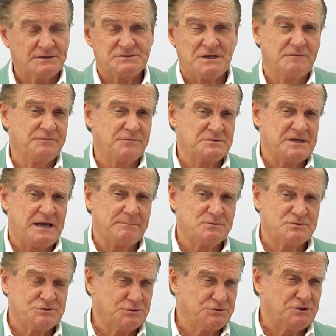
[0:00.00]
So, for example,
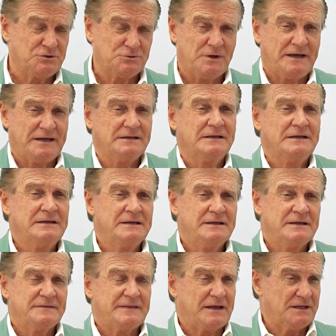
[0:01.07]
Sushi Train,
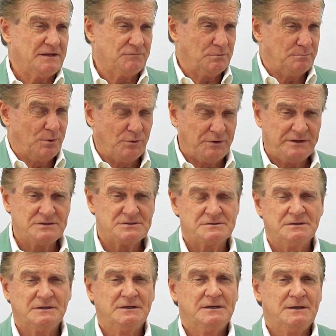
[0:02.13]
they give you
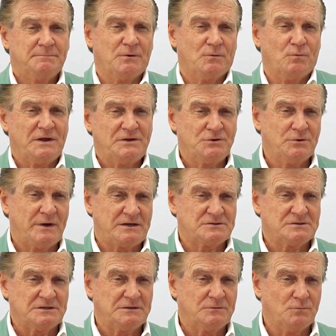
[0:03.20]
points, but when you
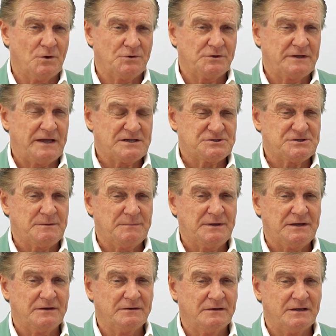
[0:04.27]
actually want to cash them
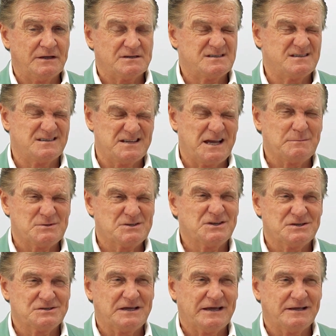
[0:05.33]
in, it's the same as a
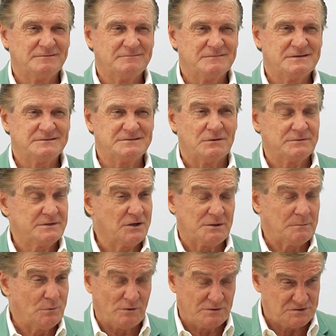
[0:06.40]
discount. So don't
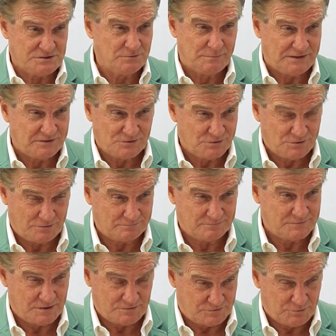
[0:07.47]
get me wrong, it's still better than
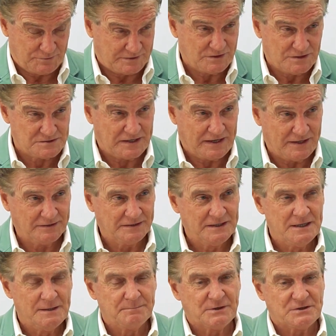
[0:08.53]
not than doing a discount,
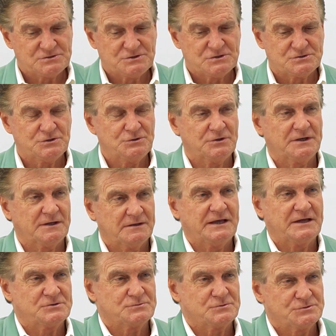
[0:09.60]
but it's just that you get
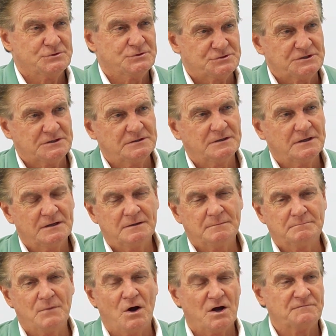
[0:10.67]
extra sushi.
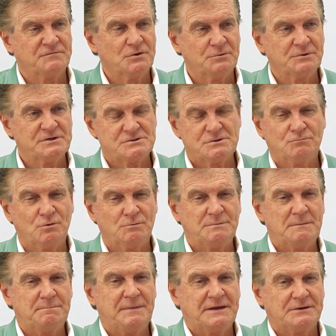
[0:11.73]
My view is it would
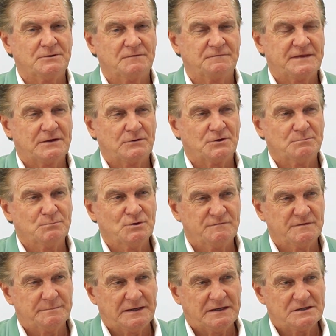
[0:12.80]
be better if they got a
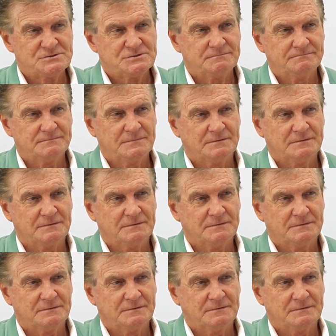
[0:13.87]
movie pass.